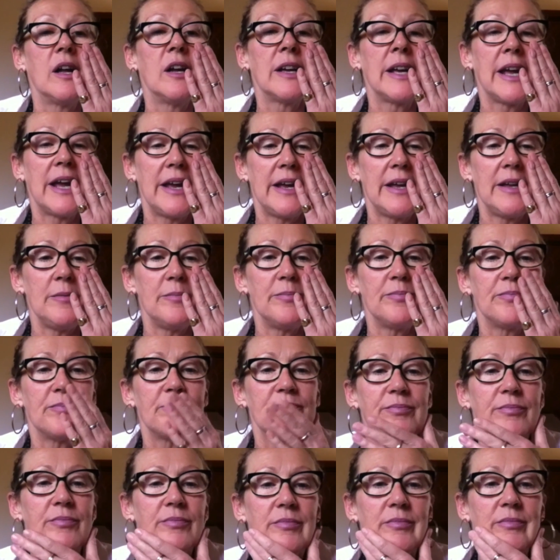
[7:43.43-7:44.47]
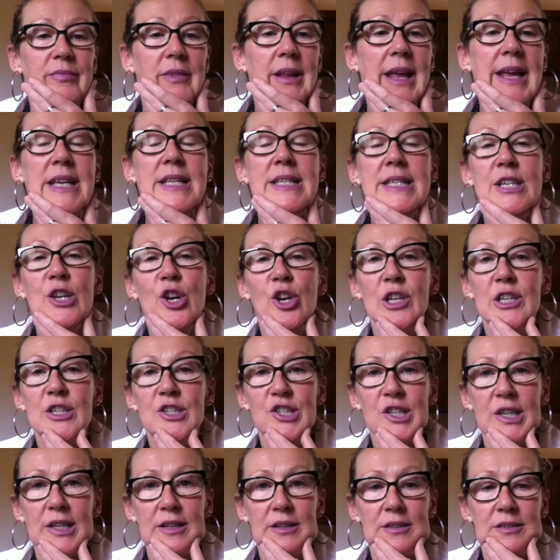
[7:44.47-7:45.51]
Okay,
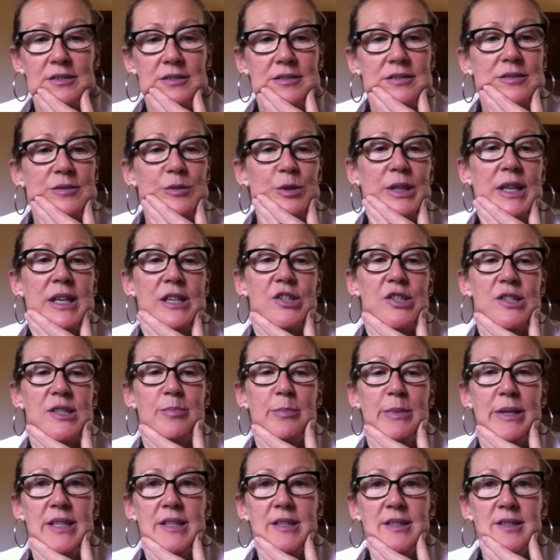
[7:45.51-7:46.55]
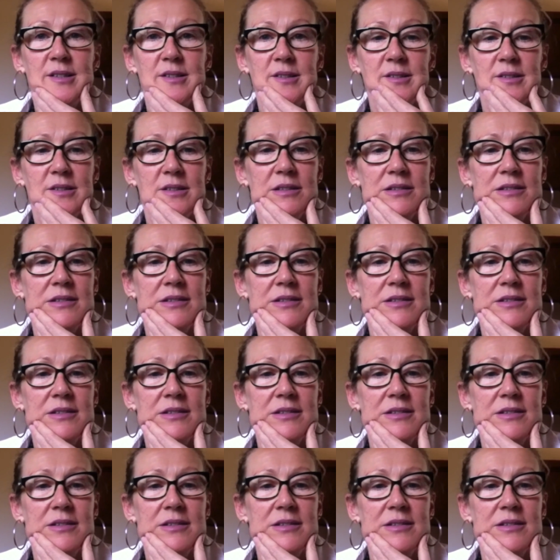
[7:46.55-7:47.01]
etiology. Well, that just means